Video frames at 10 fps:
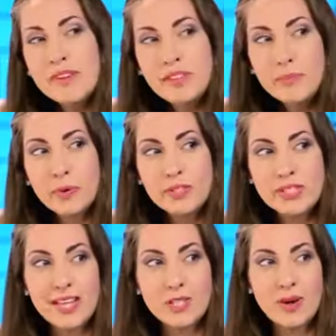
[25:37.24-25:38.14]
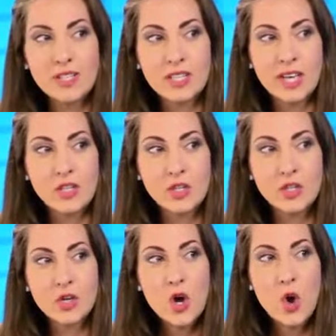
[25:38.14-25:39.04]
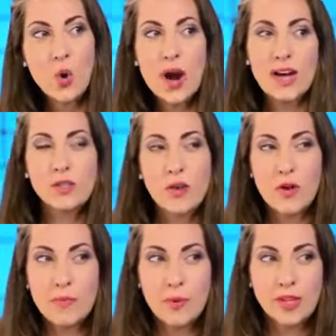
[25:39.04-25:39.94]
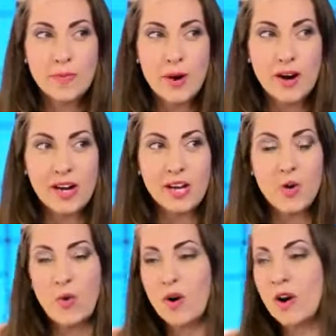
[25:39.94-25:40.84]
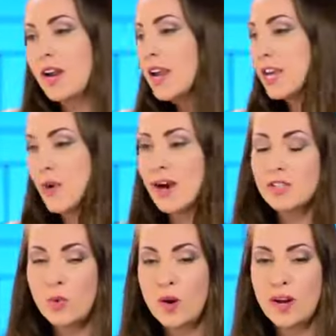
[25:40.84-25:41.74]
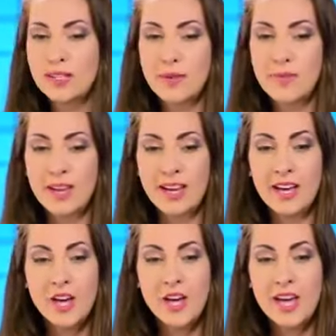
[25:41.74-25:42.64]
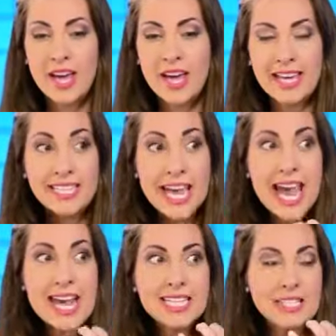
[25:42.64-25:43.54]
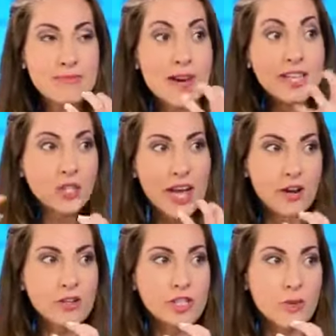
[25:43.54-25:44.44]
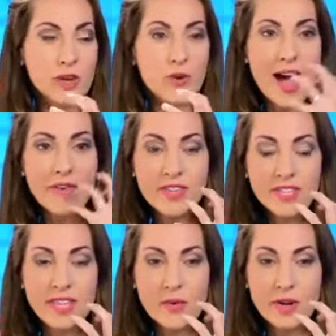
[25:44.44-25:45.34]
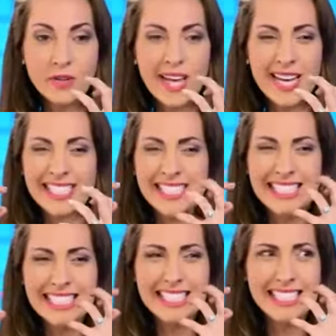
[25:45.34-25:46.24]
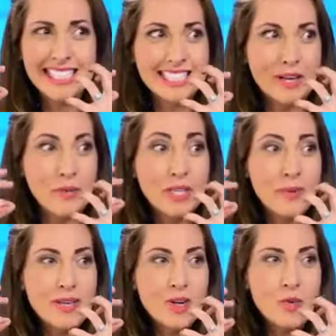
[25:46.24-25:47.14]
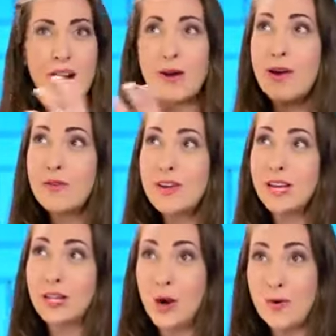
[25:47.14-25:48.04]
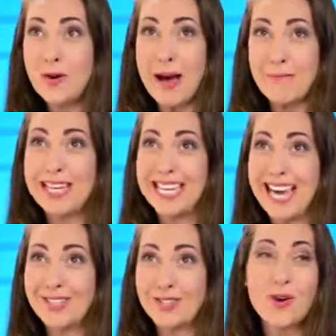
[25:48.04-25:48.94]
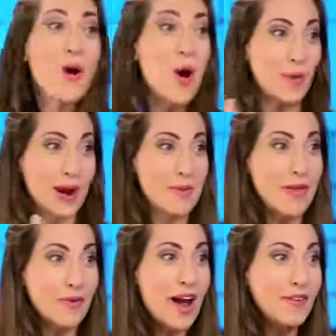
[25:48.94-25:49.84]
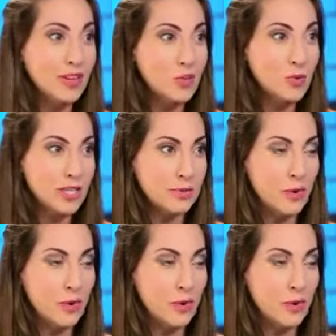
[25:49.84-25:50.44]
ambivalent person asks you out to lunch or asks you to their birthday party or, asks you to work on something, it takes this mental energy where you have this thing where you're like, ooh, like, will it be good? Would I rather eat alone at my desk or would I rather have lunch with this